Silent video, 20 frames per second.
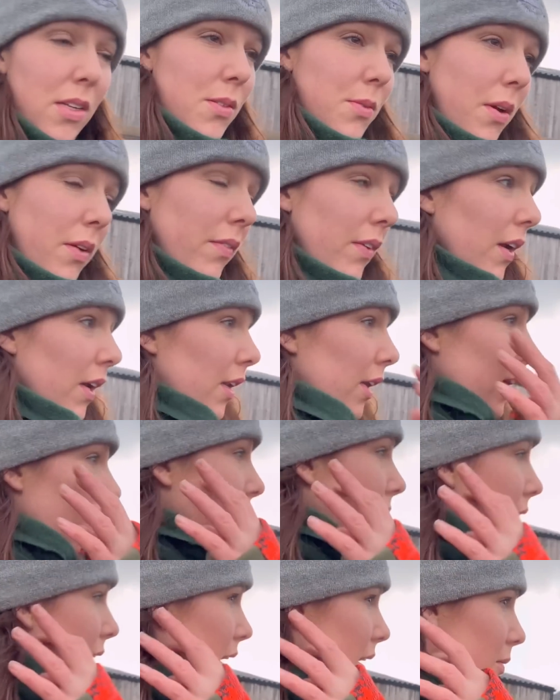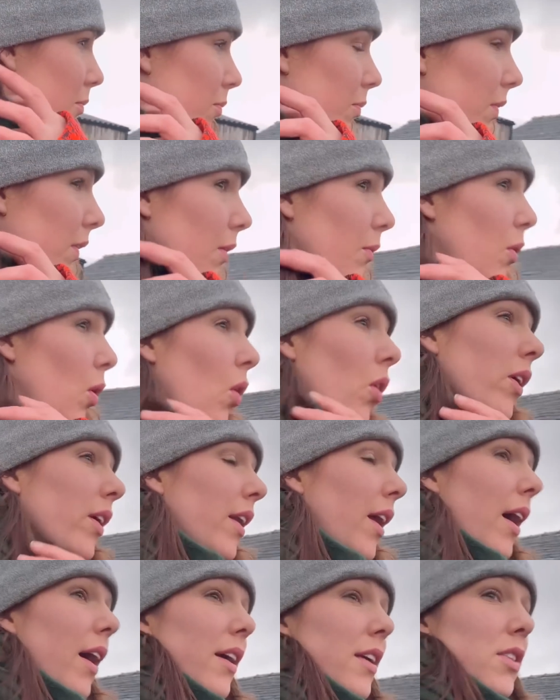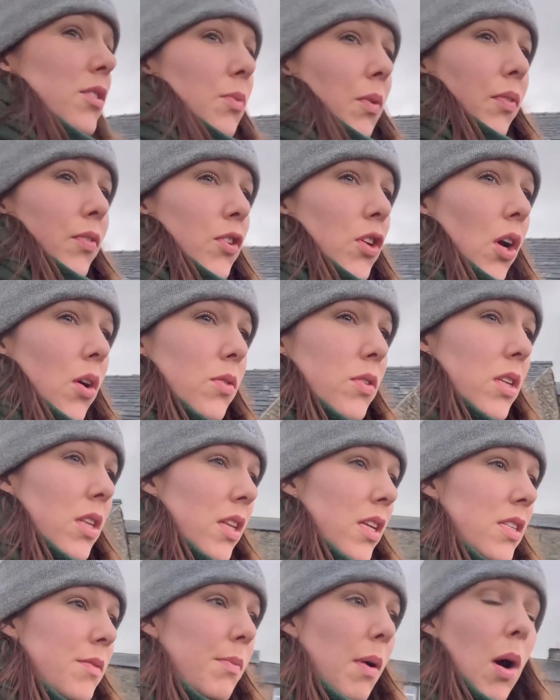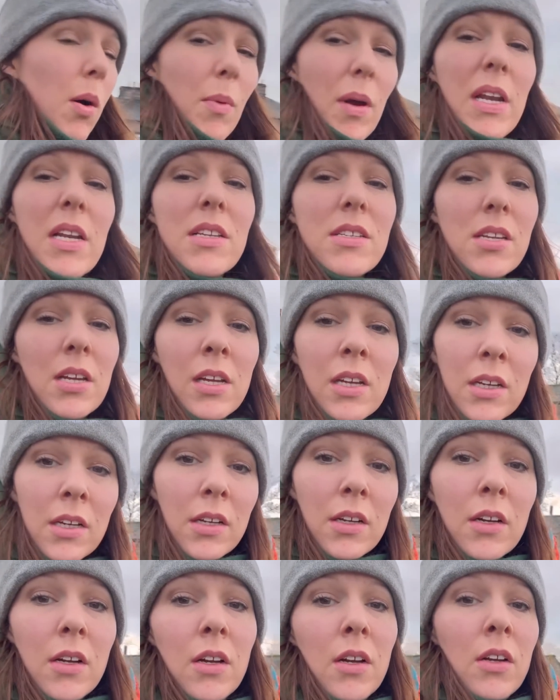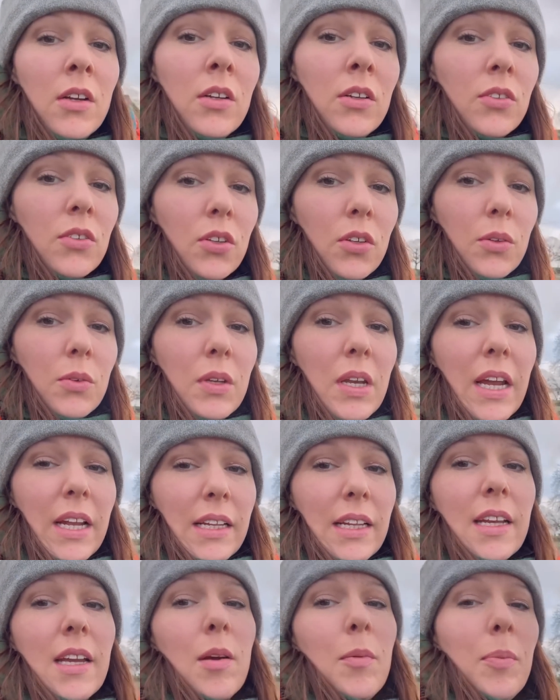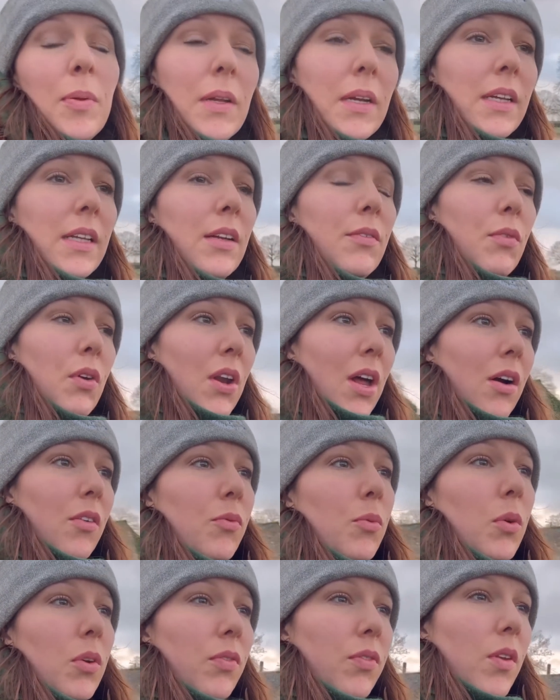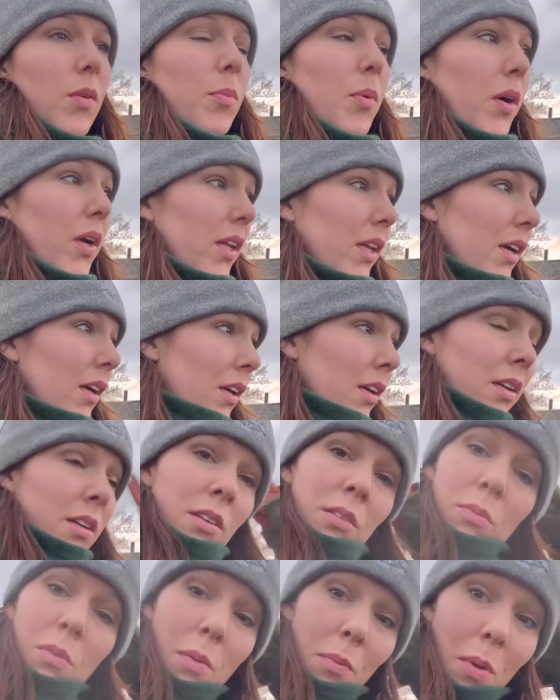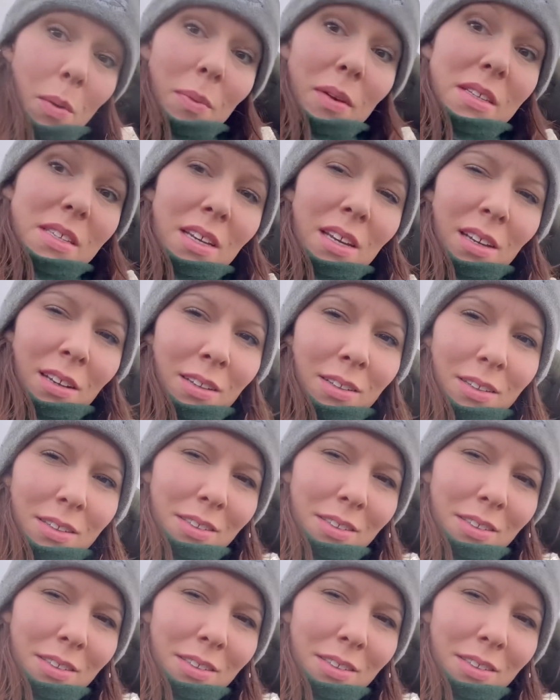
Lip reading: we're really organised, we've chosen this moment to nearly completely run out of wood for the boiler when we're busy.